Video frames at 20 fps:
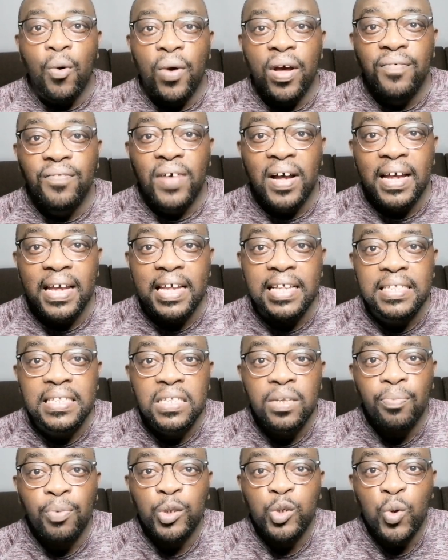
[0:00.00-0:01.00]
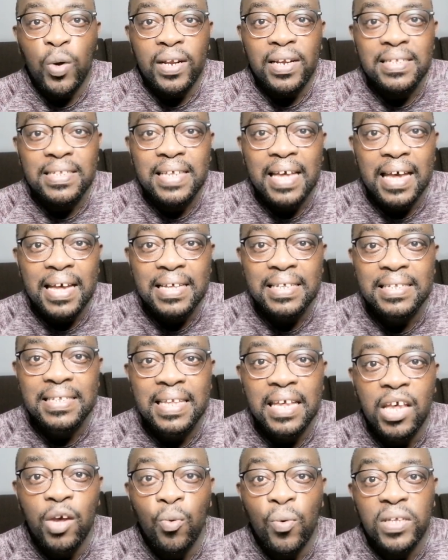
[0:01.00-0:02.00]
However, in Sipho Thwala's
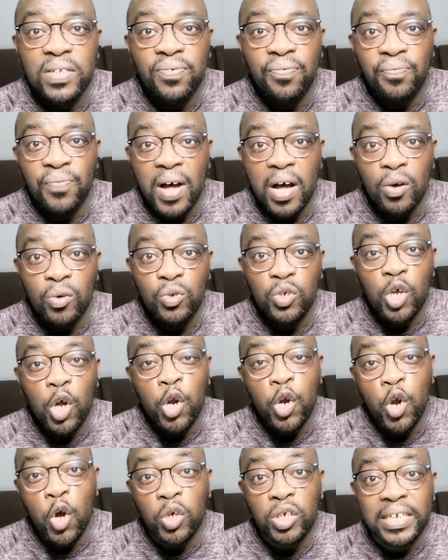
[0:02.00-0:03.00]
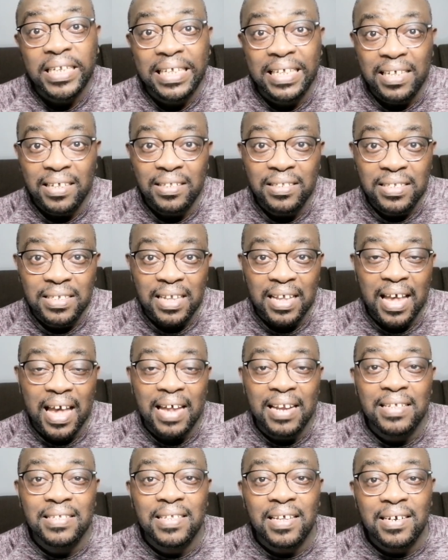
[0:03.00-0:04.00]
case, he was found not
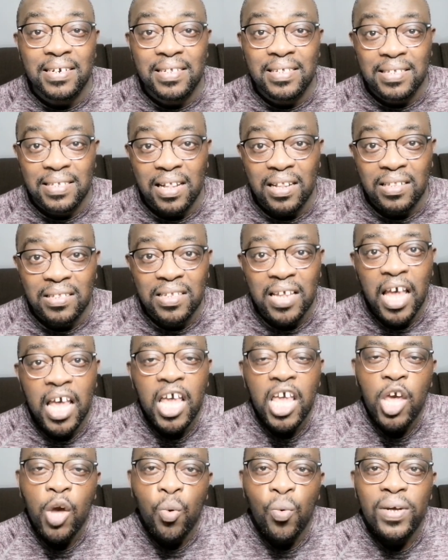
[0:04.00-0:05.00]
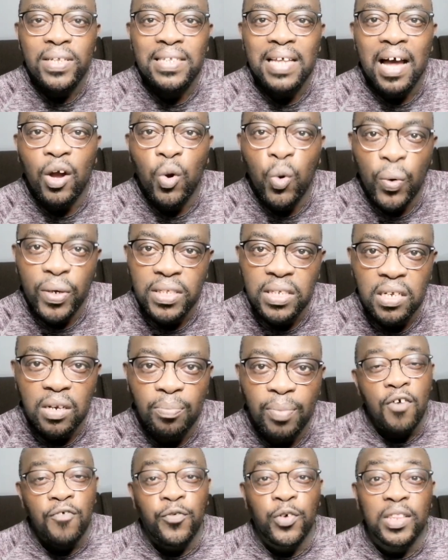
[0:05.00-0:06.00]
guilty, and as a result, he was acquitted